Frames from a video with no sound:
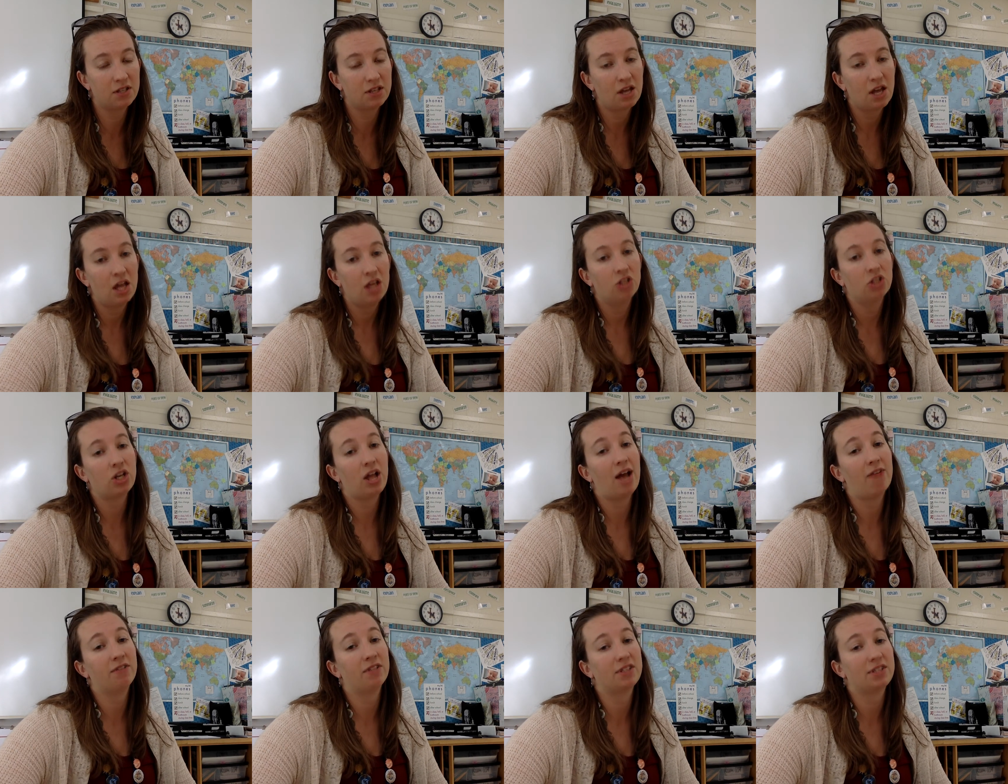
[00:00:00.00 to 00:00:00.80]
You're going to
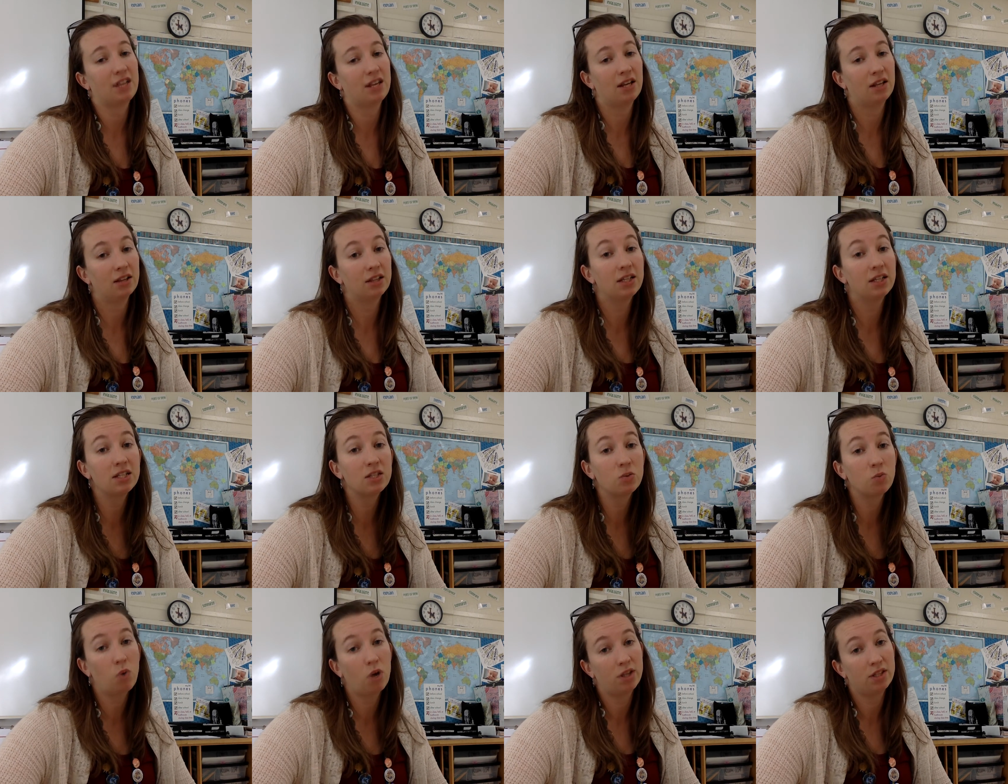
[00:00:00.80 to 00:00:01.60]
have to send at least
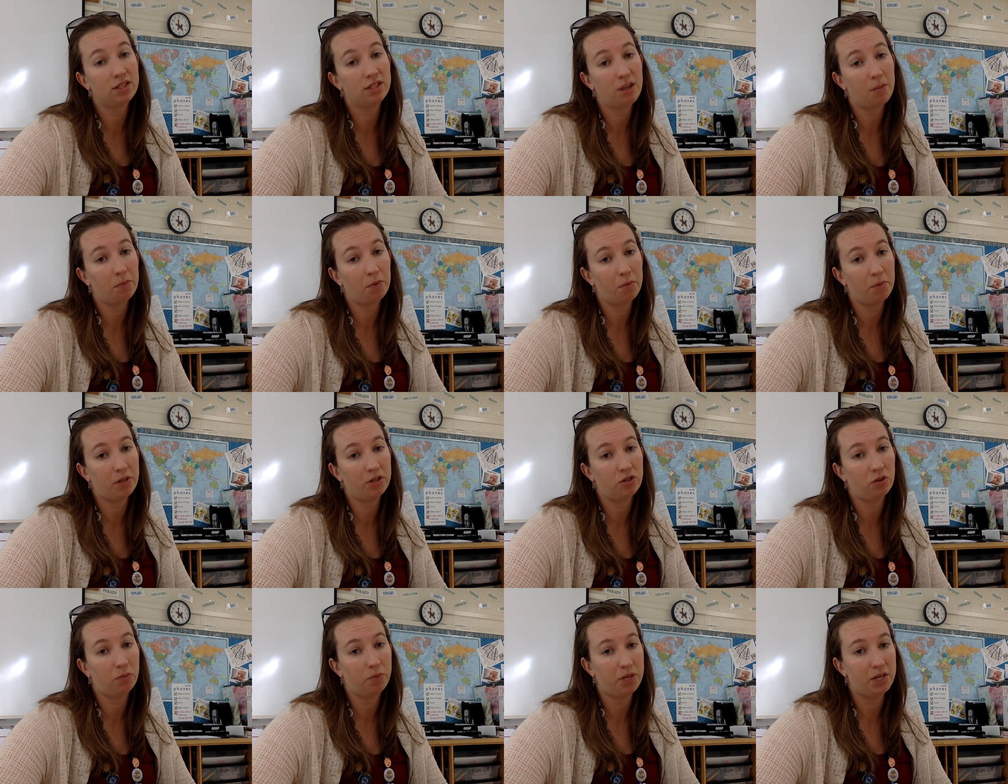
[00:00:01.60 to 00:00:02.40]
one
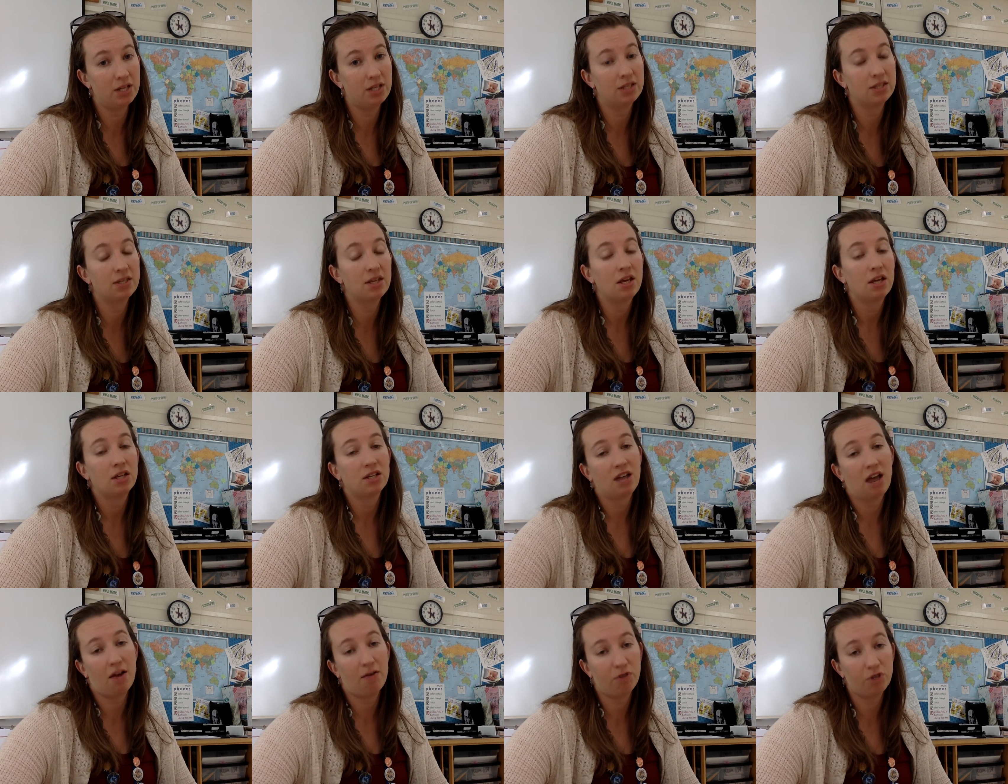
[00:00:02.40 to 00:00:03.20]
supplemental piece to
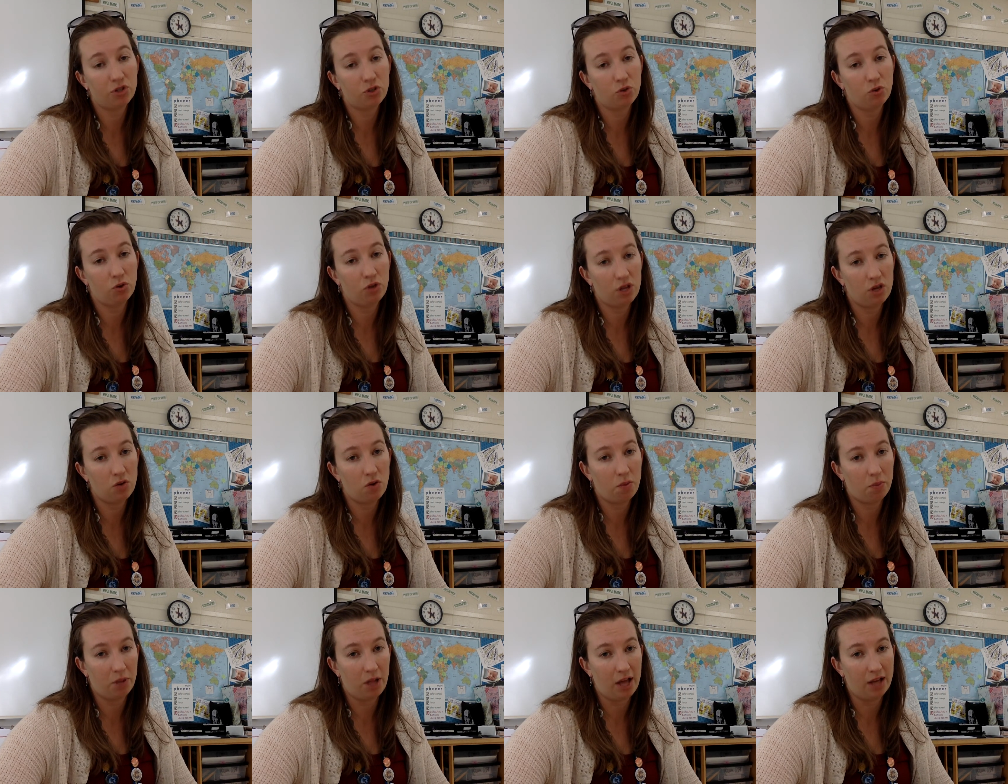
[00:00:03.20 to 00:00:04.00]
every school that you
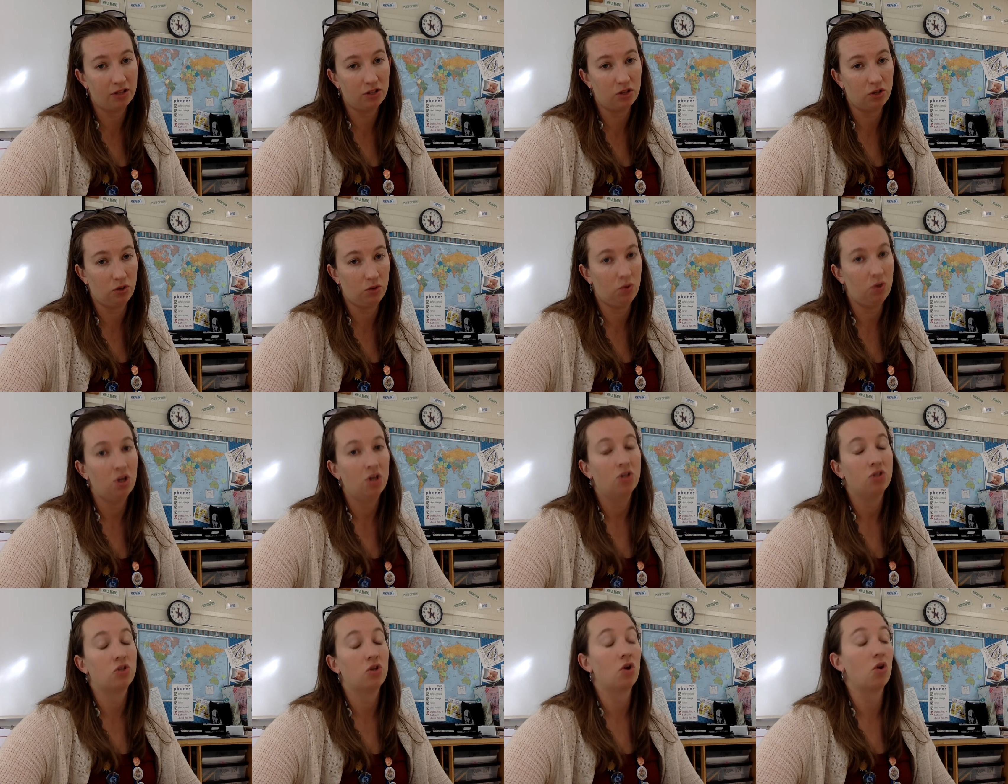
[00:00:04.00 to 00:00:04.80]
apply to.
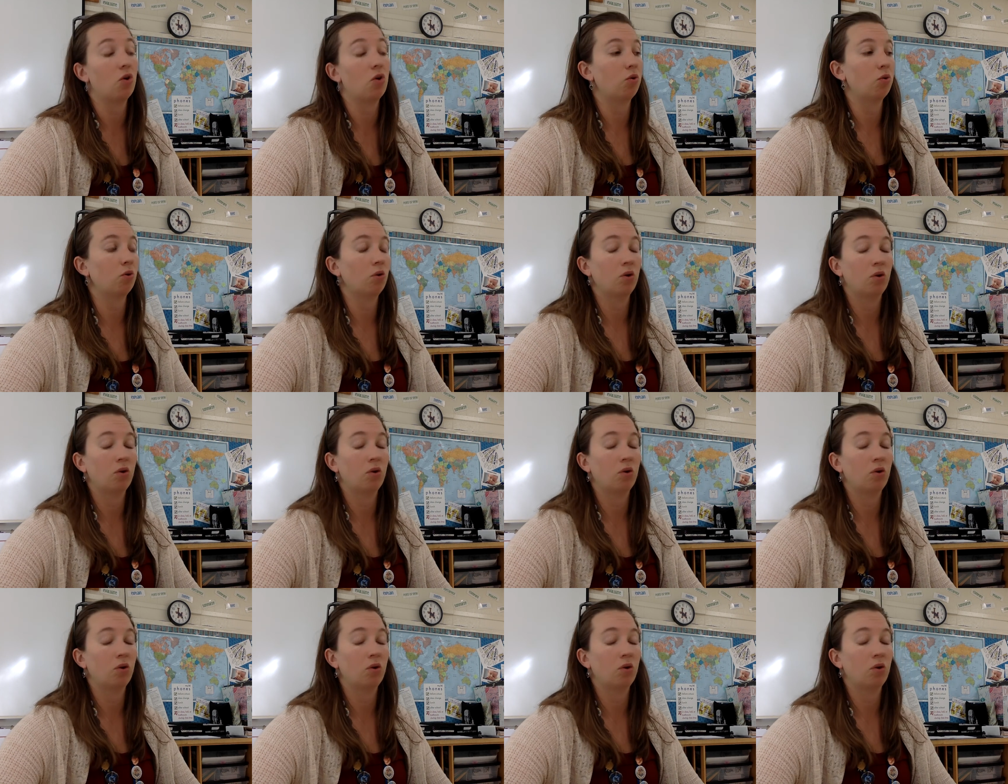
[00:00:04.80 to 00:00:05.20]
So